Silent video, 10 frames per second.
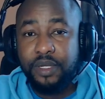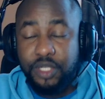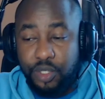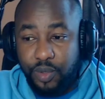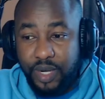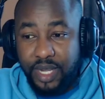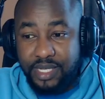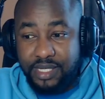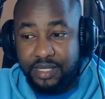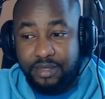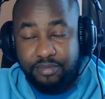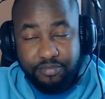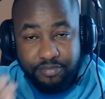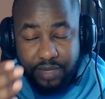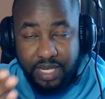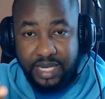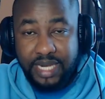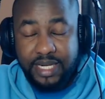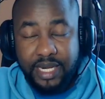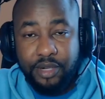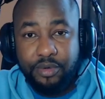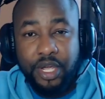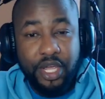Do as I tell you.